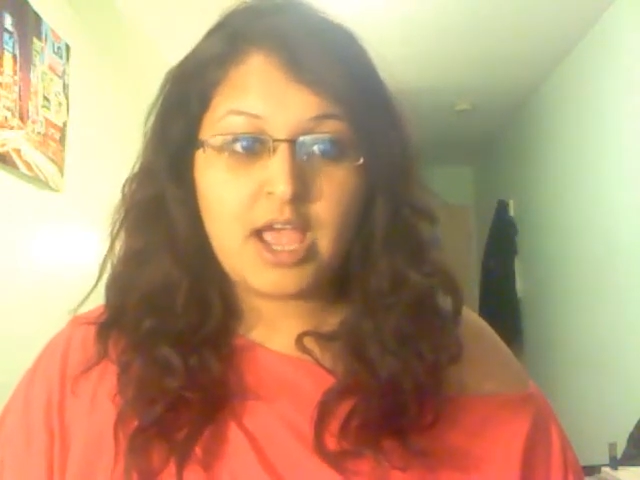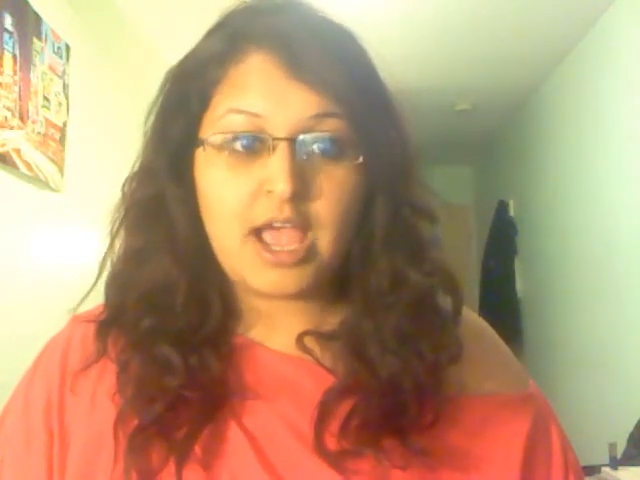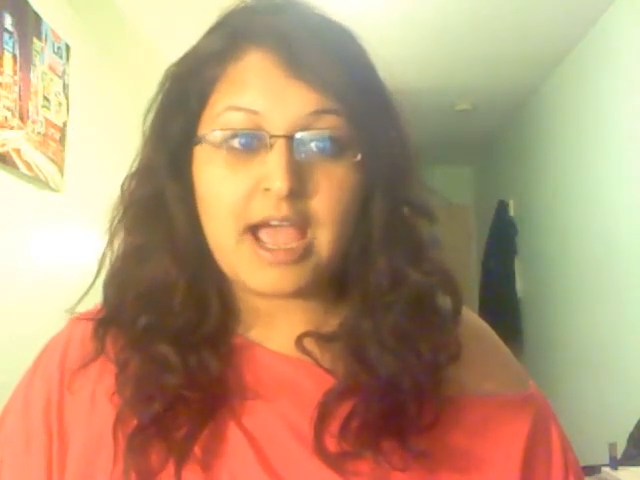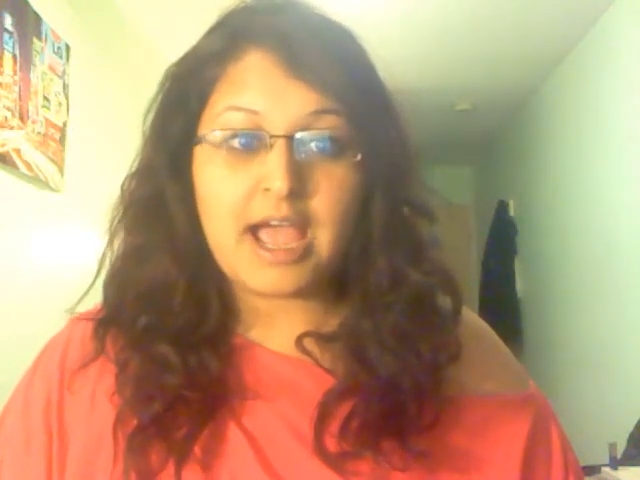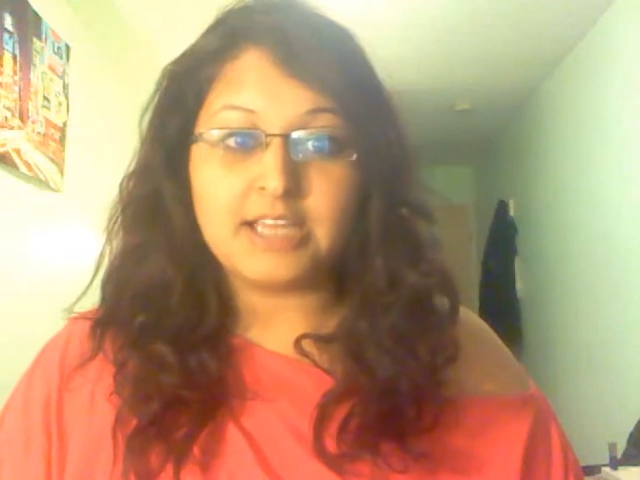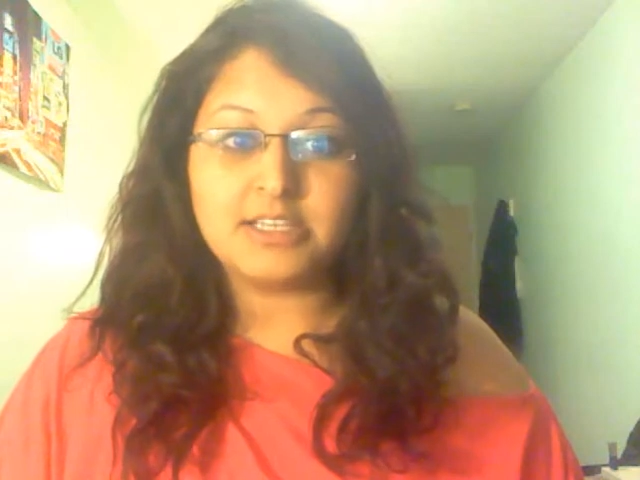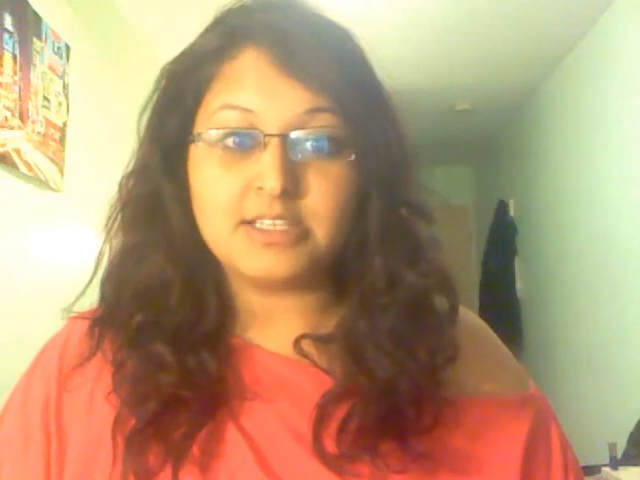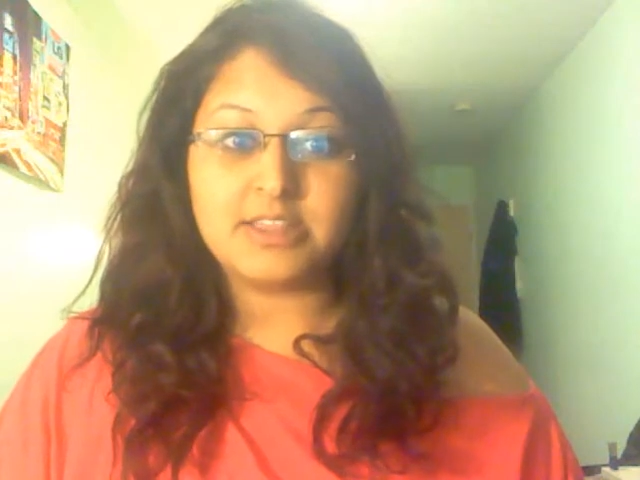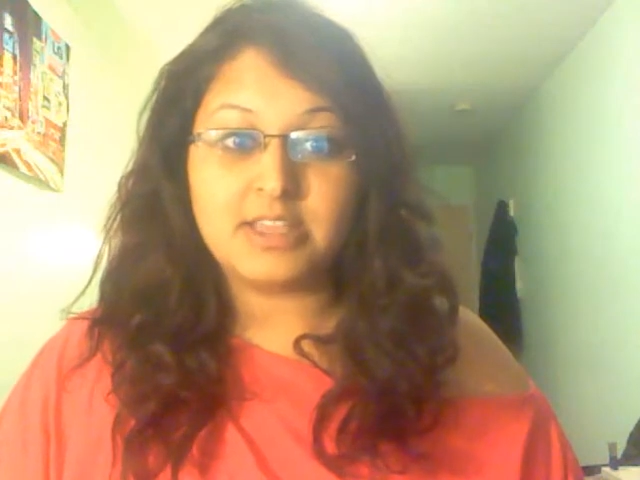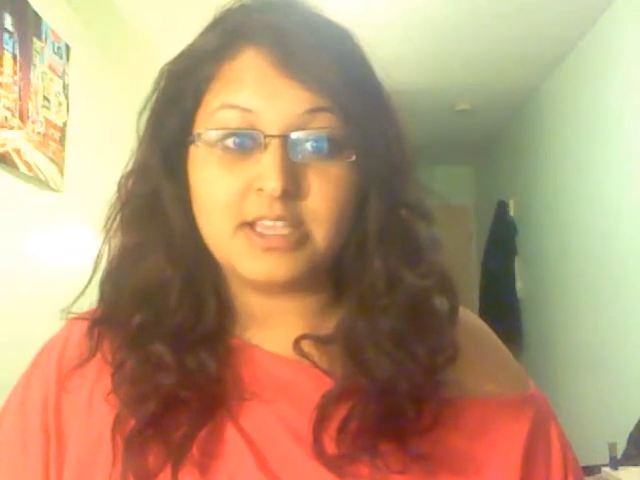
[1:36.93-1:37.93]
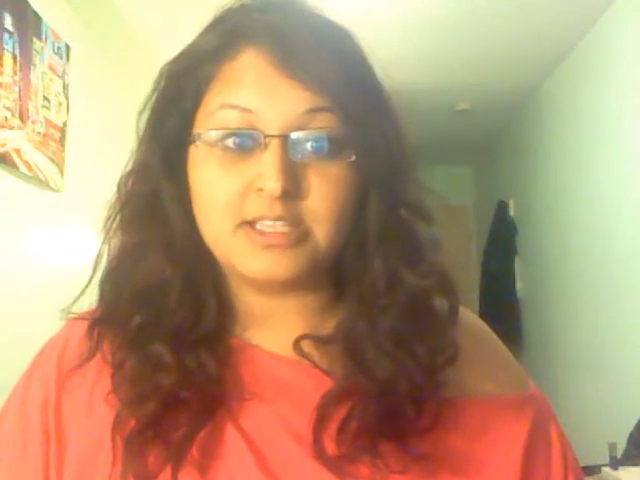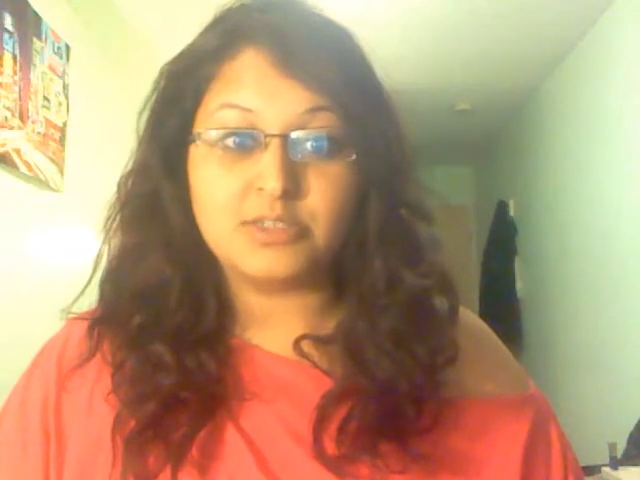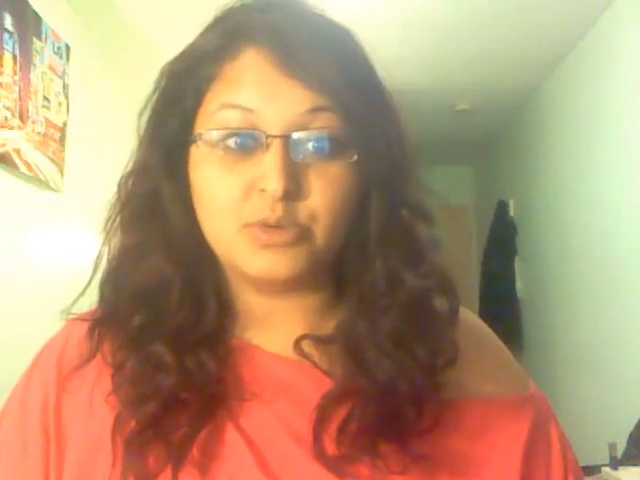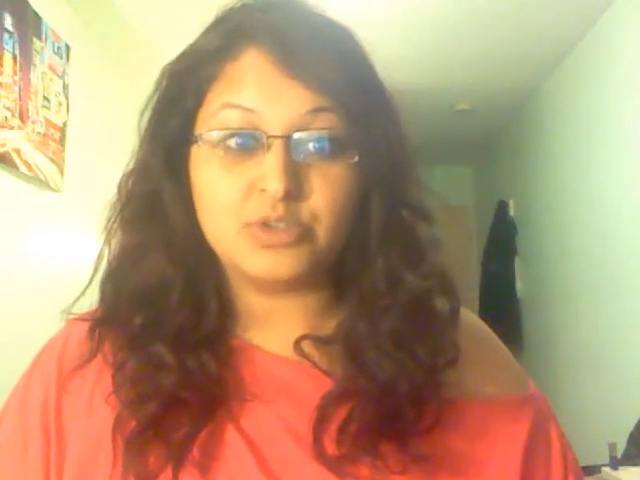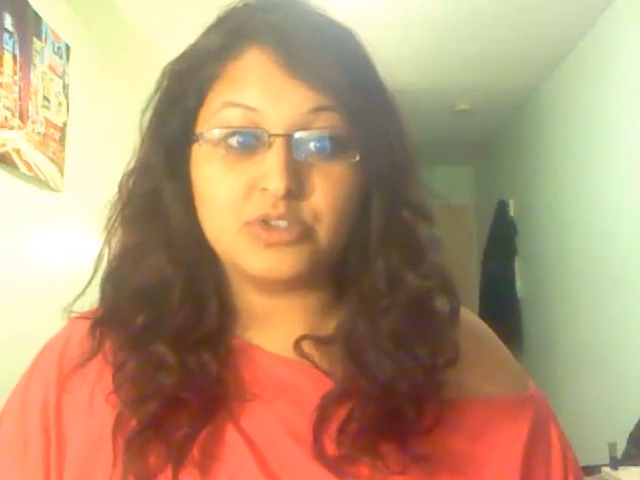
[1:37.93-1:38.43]
and there's
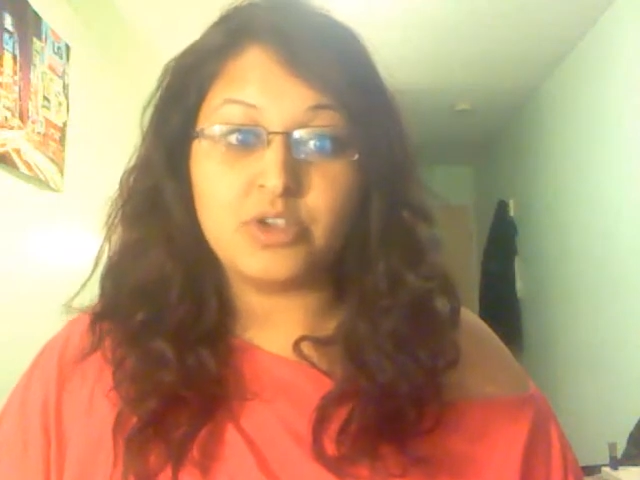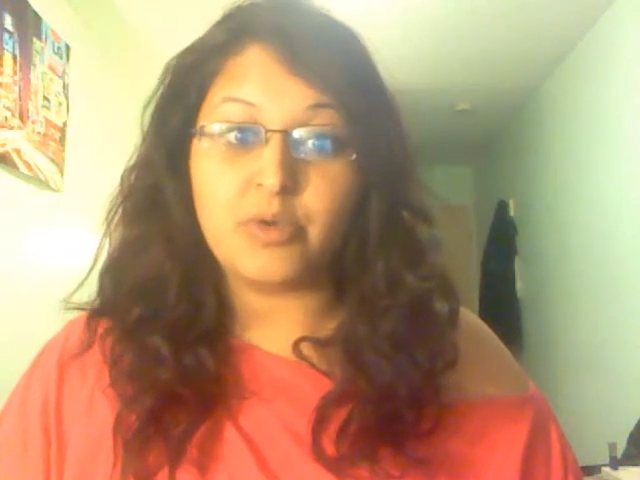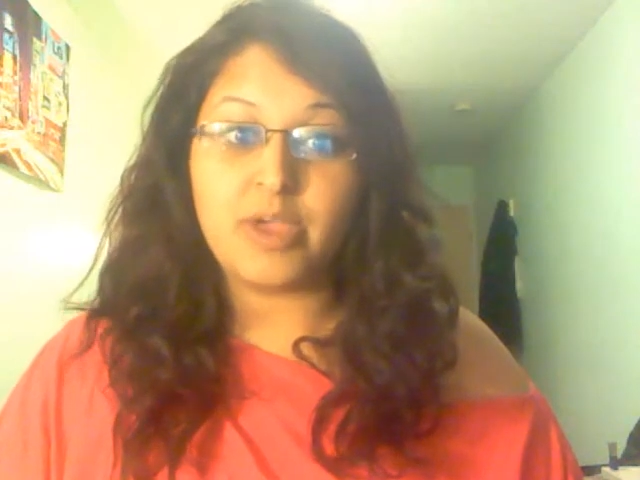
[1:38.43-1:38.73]
also